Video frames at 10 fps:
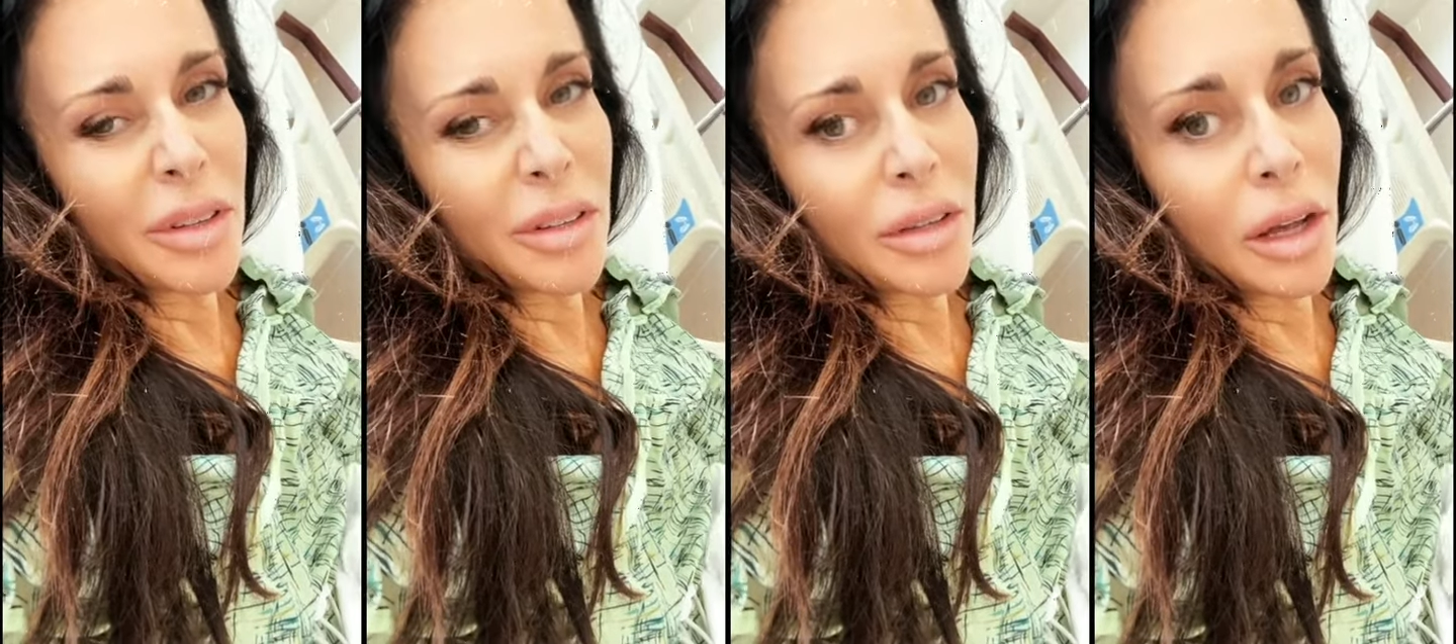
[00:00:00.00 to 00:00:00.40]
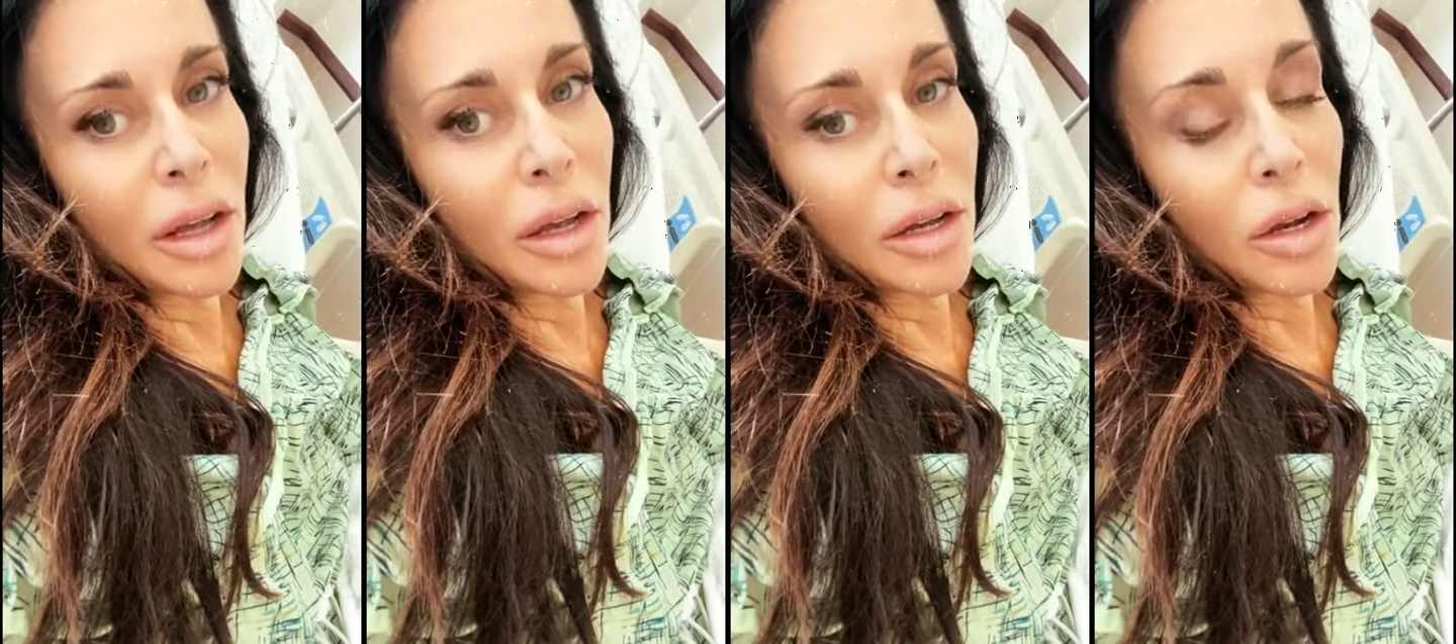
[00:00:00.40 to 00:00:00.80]

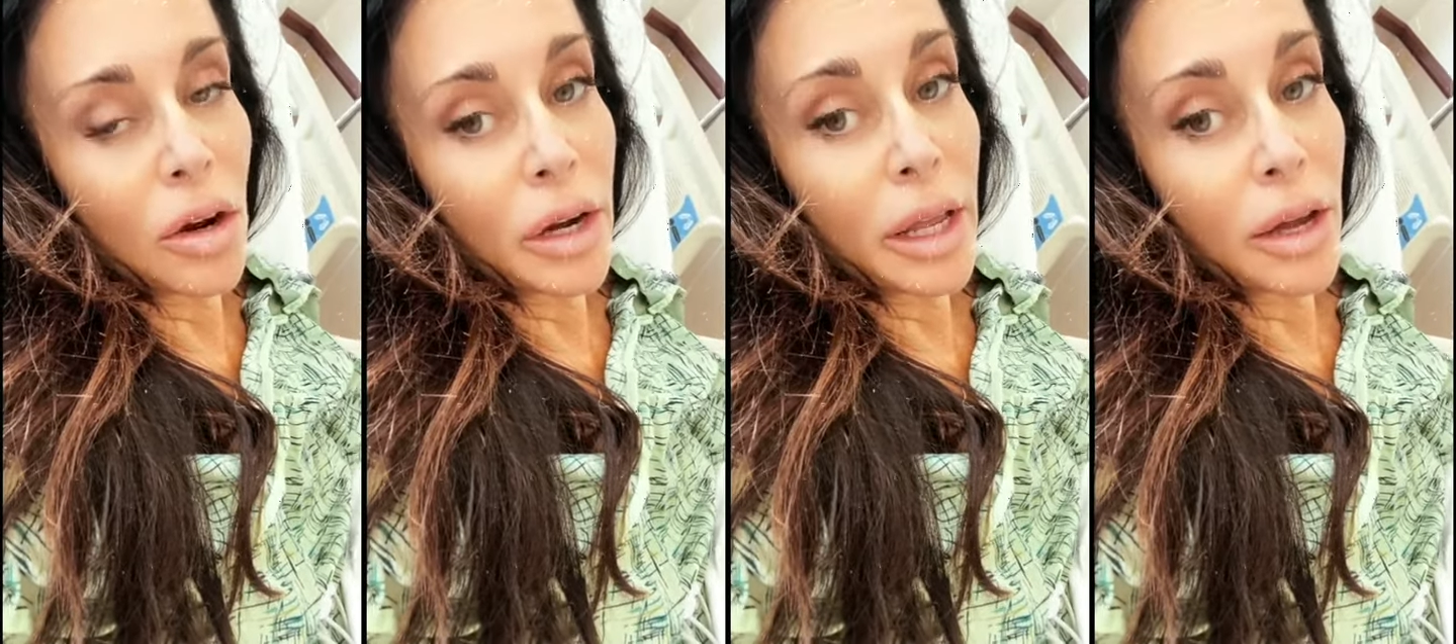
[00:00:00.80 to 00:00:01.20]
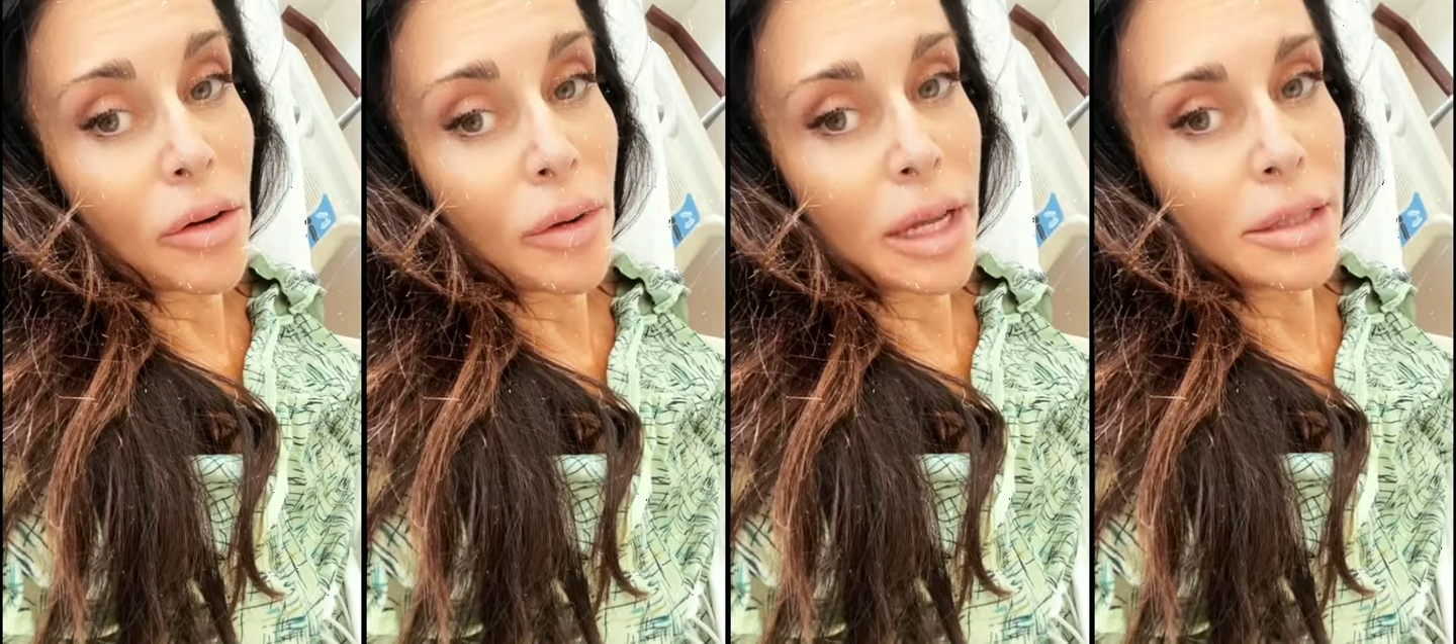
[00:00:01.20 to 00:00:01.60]
uh, cardiac
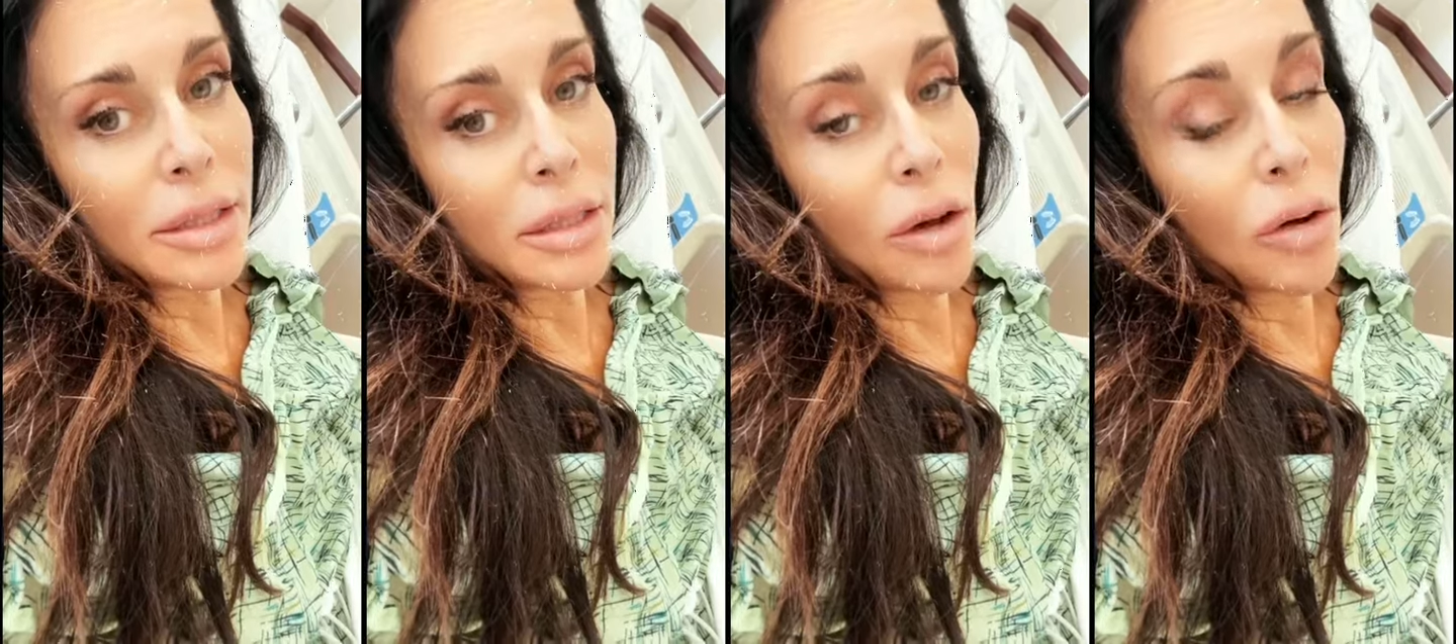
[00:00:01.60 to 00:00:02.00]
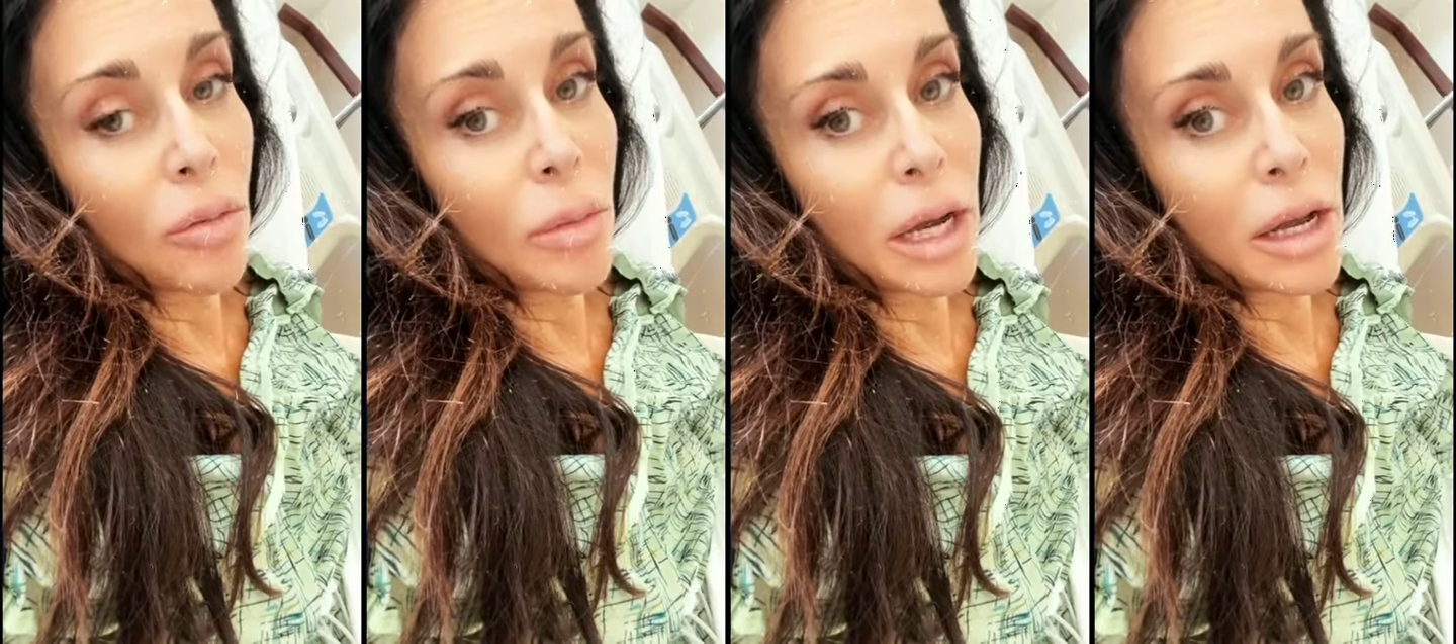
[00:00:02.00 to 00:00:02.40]
arrest. Oh
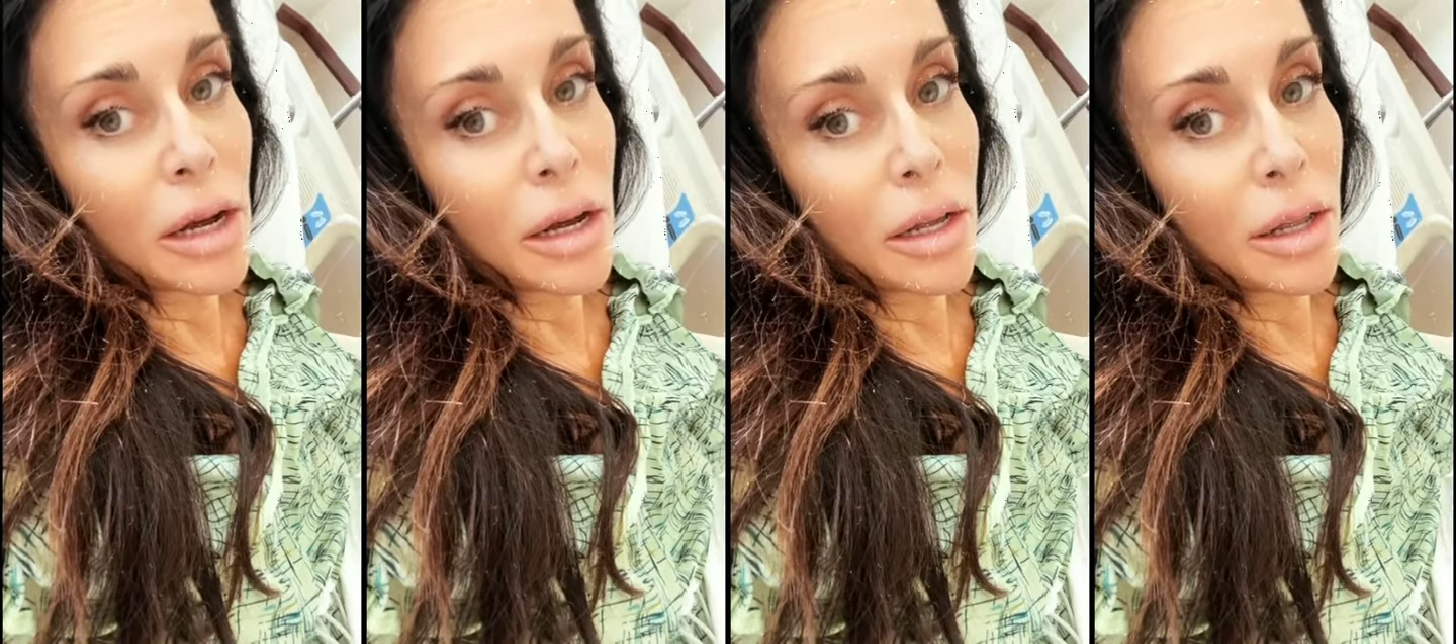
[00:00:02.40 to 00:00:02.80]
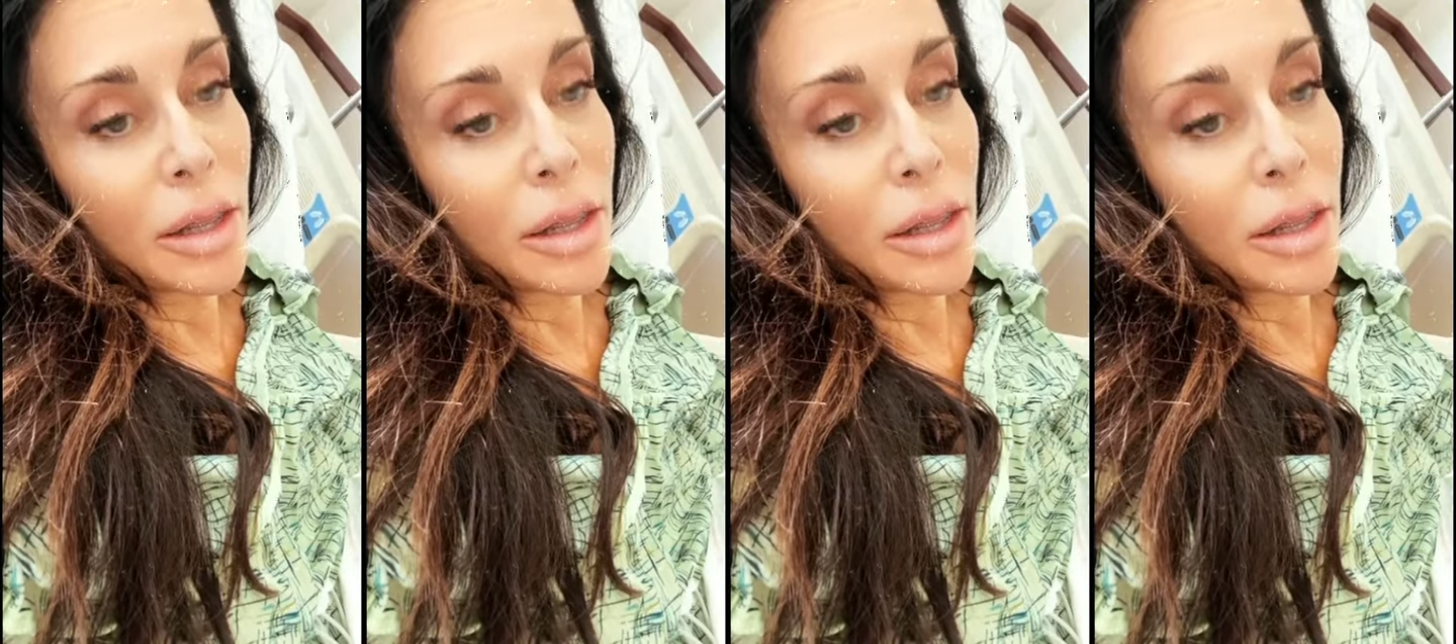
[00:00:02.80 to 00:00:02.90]
my God,